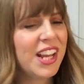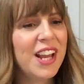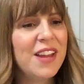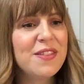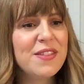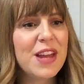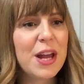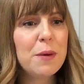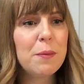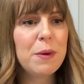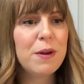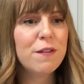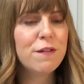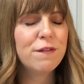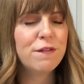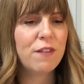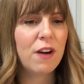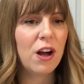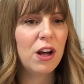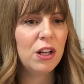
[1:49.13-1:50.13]
And then we
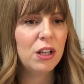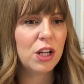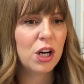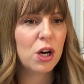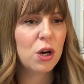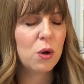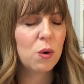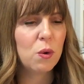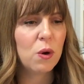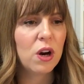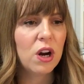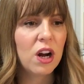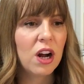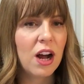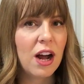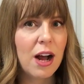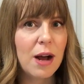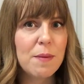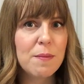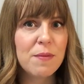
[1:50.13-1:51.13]
follow
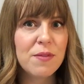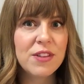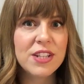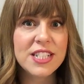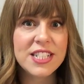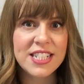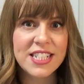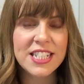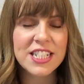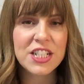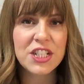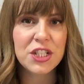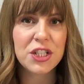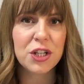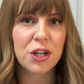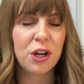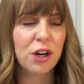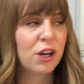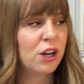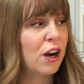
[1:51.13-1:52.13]
the
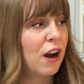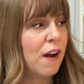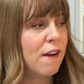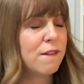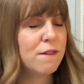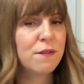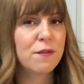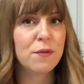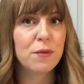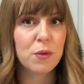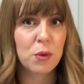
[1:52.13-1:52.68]
sister of